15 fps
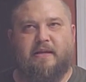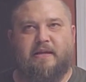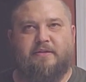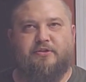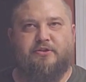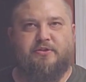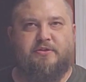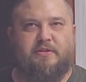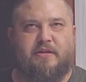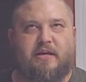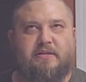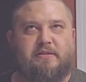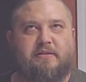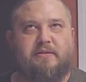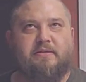it just
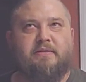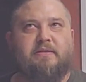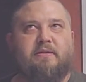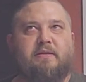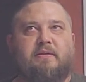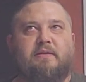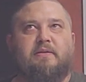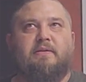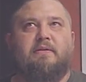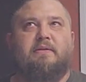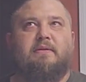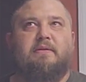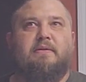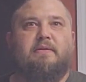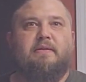doesn't
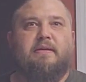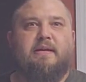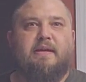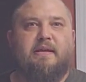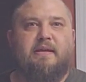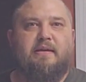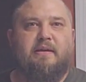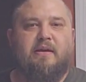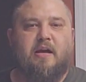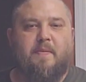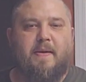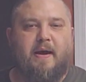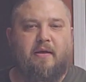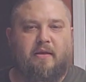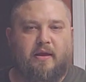come
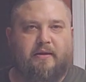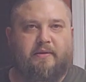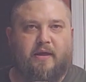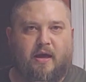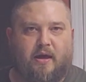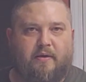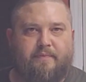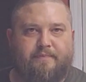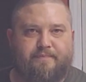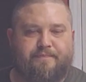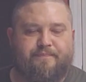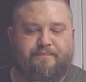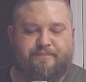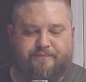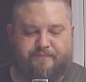out like that.
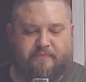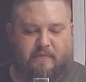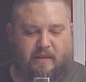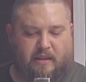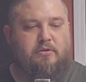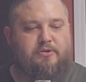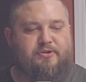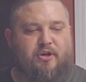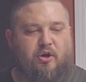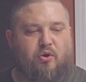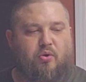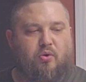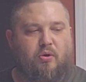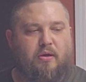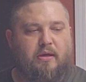
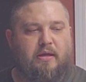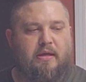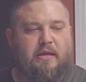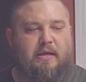So